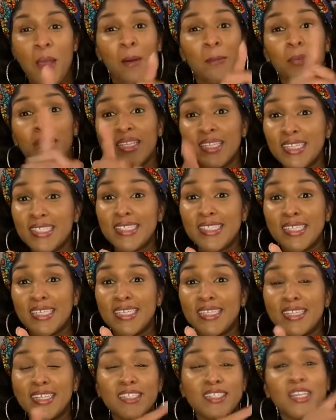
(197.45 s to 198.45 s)
But
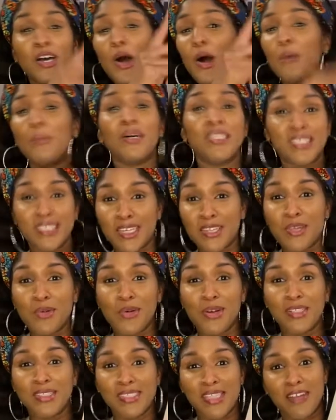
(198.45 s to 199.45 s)
listen, there's a whole bunch of other
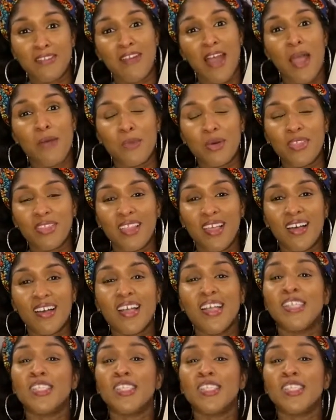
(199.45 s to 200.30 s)
words that rhyme with luck.